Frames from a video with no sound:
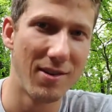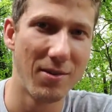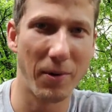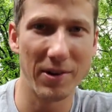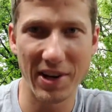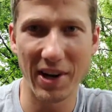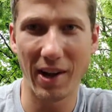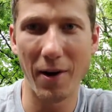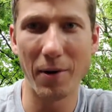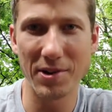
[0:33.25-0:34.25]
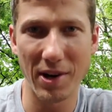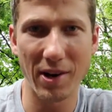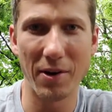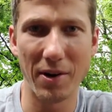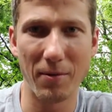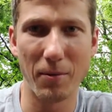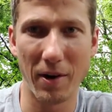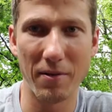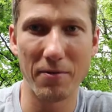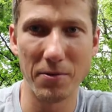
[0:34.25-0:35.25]
Where's he going to go? He's going to go to where
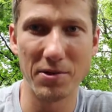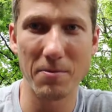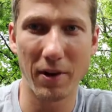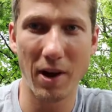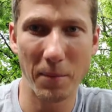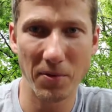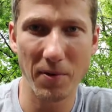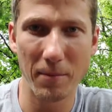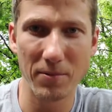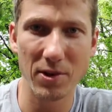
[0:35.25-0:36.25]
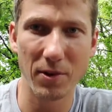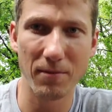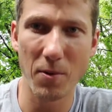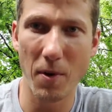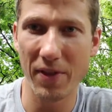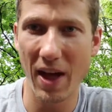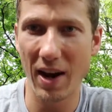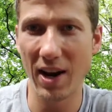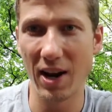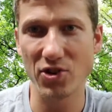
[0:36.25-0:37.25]
the food smell comes from. So you want that
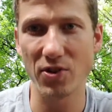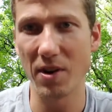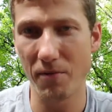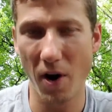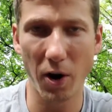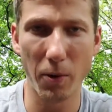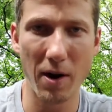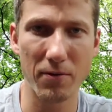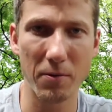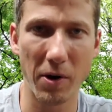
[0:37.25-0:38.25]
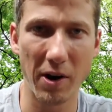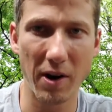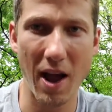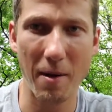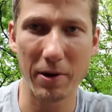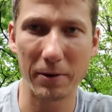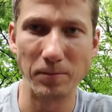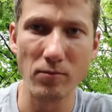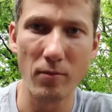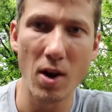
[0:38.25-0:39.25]
in a tree far away from where you're
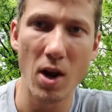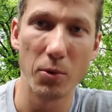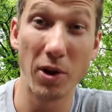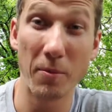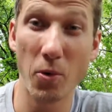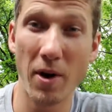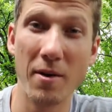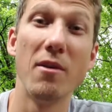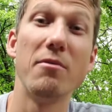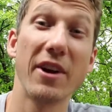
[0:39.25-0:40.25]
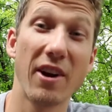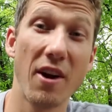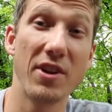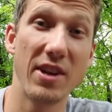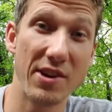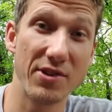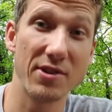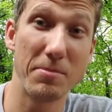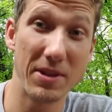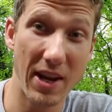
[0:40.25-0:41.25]
camping. Rule number 1, figure out the dangers,
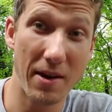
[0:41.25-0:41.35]
be safe.